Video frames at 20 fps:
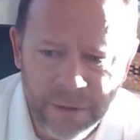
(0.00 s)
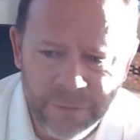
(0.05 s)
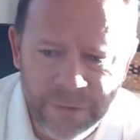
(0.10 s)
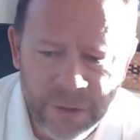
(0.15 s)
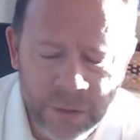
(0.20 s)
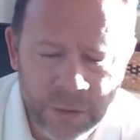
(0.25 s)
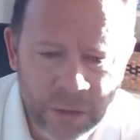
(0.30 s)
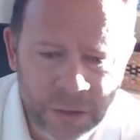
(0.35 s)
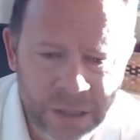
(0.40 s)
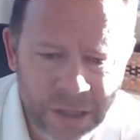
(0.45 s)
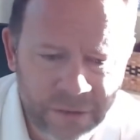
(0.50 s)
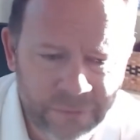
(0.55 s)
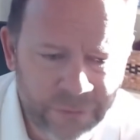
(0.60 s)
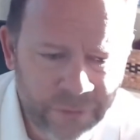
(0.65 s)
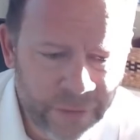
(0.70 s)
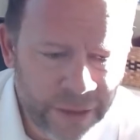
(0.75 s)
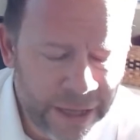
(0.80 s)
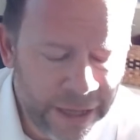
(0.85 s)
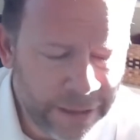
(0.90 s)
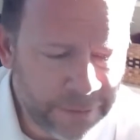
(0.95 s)
If you're looking
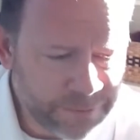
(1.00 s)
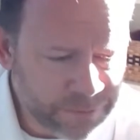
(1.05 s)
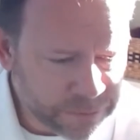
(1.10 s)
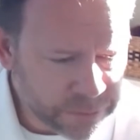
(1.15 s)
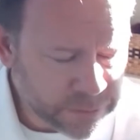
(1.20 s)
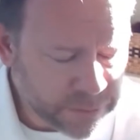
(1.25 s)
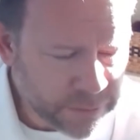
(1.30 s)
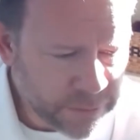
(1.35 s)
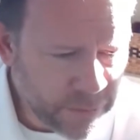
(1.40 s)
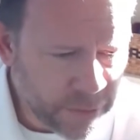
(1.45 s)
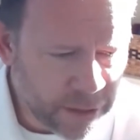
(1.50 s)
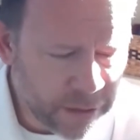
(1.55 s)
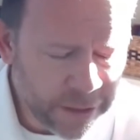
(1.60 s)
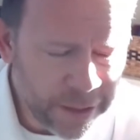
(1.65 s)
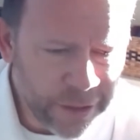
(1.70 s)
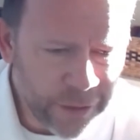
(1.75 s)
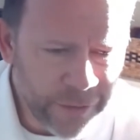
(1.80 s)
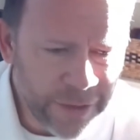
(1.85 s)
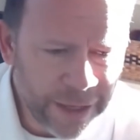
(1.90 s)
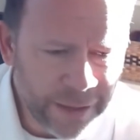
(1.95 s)
for that,
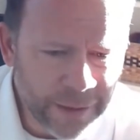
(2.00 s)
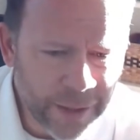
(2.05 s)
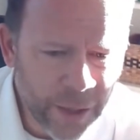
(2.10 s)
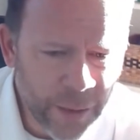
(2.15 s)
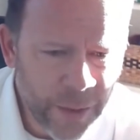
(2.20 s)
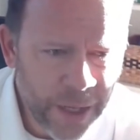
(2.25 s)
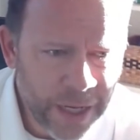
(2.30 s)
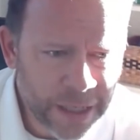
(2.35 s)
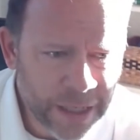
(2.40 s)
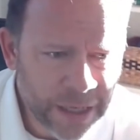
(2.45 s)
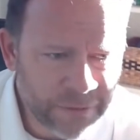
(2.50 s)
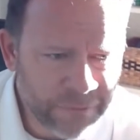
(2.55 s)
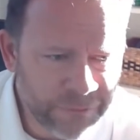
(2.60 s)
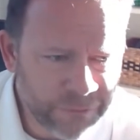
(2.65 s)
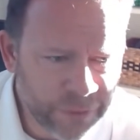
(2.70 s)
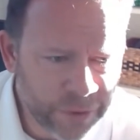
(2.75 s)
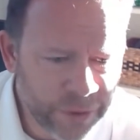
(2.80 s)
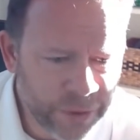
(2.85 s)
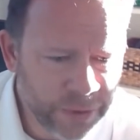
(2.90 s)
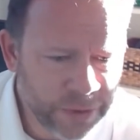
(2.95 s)
that low-hanging
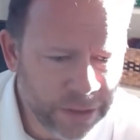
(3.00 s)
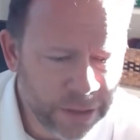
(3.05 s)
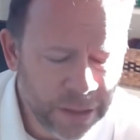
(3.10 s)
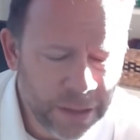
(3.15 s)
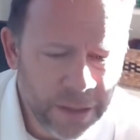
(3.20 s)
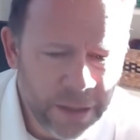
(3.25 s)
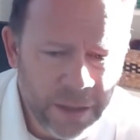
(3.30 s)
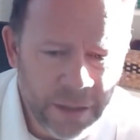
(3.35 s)
fruit,